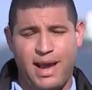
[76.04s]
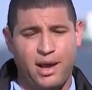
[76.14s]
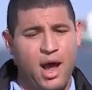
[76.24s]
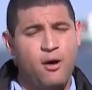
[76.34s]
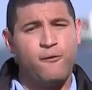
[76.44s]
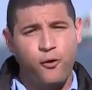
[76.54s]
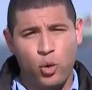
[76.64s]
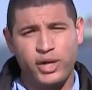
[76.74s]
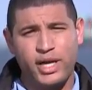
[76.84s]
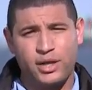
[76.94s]
about
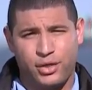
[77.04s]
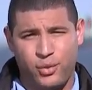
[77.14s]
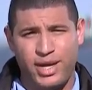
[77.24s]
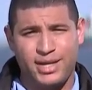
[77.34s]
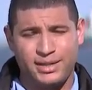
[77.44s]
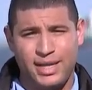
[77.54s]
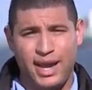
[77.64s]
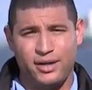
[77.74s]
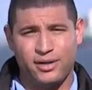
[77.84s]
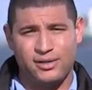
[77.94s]
43
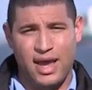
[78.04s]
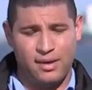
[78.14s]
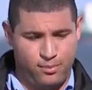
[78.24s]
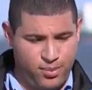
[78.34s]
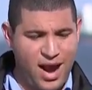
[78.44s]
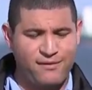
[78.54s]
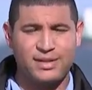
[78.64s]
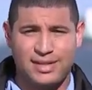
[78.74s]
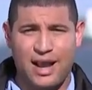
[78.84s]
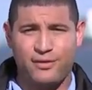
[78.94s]
containers, that
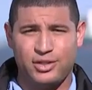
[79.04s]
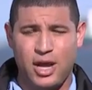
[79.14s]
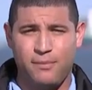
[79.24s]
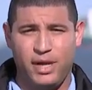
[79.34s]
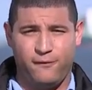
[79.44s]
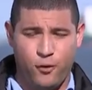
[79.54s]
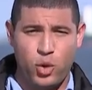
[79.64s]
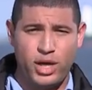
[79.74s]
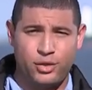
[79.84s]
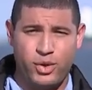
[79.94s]
private salvage company,
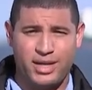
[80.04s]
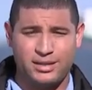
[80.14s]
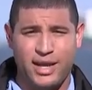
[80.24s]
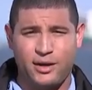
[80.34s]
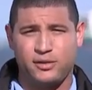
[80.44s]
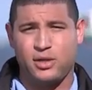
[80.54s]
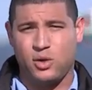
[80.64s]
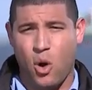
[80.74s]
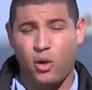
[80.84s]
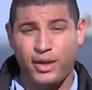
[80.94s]
43 containers. The
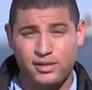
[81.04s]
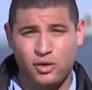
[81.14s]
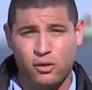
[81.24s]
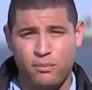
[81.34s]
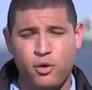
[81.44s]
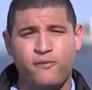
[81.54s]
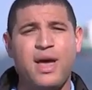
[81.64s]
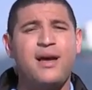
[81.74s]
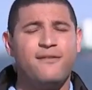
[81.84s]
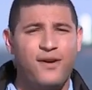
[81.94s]
goal is to remove
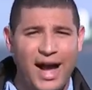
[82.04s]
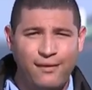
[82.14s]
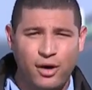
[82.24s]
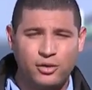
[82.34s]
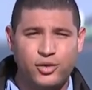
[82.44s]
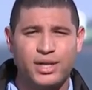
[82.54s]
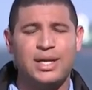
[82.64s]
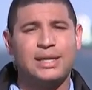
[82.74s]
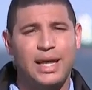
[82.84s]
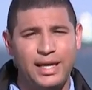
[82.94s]
500,
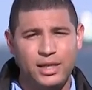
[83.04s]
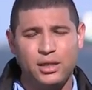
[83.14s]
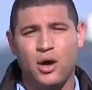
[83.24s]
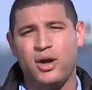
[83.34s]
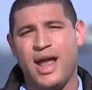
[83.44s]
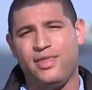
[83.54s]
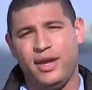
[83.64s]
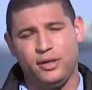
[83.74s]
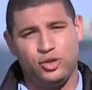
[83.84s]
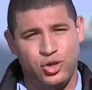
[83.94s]
lighten the load, and
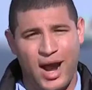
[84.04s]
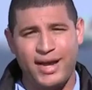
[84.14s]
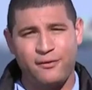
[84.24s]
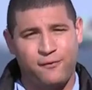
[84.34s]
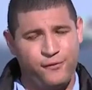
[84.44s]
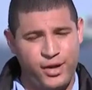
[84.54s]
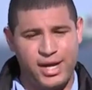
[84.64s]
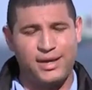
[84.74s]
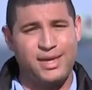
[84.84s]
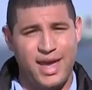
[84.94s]
then try to
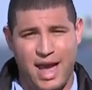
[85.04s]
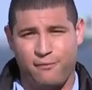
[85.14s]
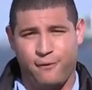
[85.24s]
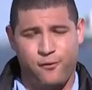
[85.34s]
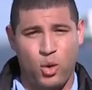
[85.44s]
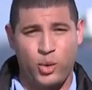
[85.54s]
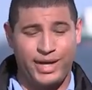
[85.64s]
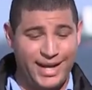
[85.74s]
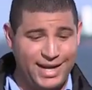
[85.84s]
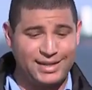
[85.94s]
free the Ever
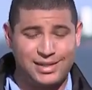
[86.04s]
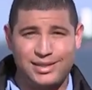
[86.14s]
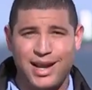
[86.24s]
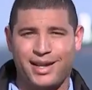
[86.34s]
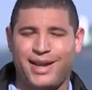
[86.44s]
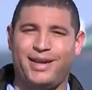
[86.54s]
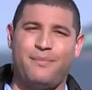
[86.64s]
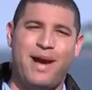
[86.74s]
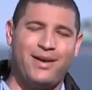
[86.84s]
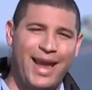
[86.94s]
Forward. It is stuck in
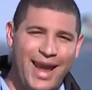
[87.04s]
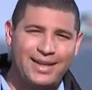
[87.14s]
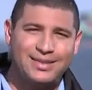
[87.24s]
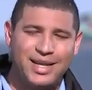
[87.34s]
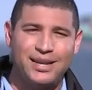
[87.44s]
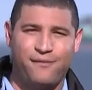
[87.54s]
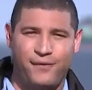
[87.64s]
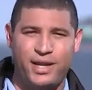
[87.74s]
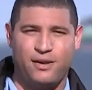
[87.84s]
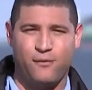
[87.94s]
about 18
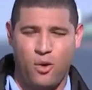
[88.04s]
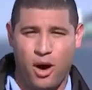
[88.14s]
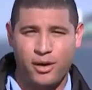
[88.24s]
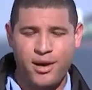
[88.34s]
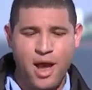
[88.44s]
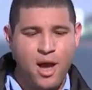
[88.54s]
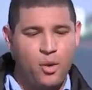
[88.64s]
feet of water.